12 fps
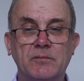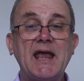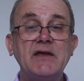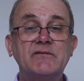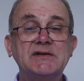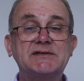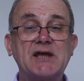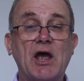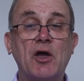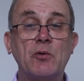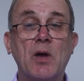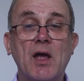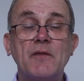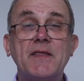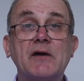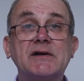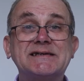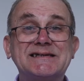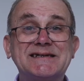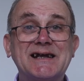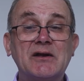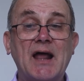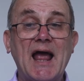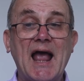Even so, there are
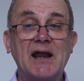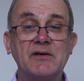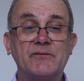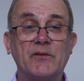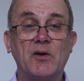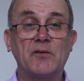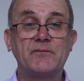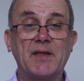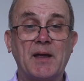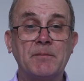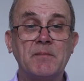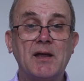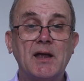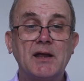still a handful of them